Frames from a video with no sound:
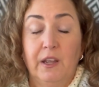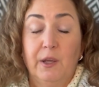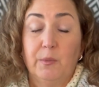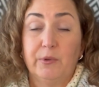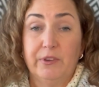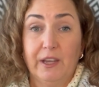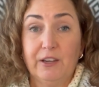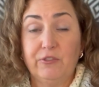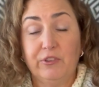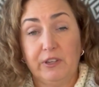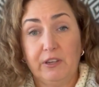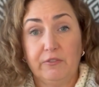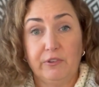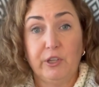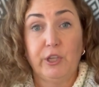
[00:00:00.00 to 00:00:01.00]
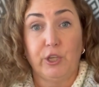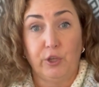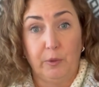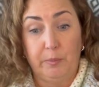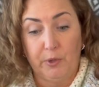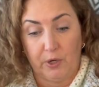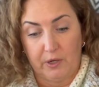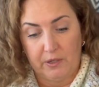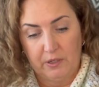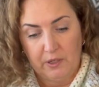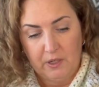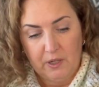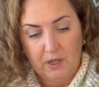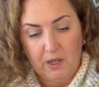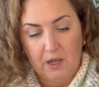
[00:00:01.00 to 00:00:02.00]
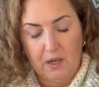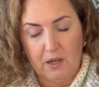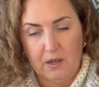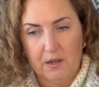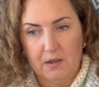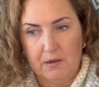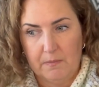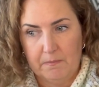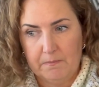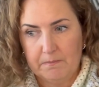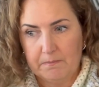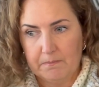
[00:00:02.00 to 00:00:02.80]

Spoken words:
It was actually a really good book. And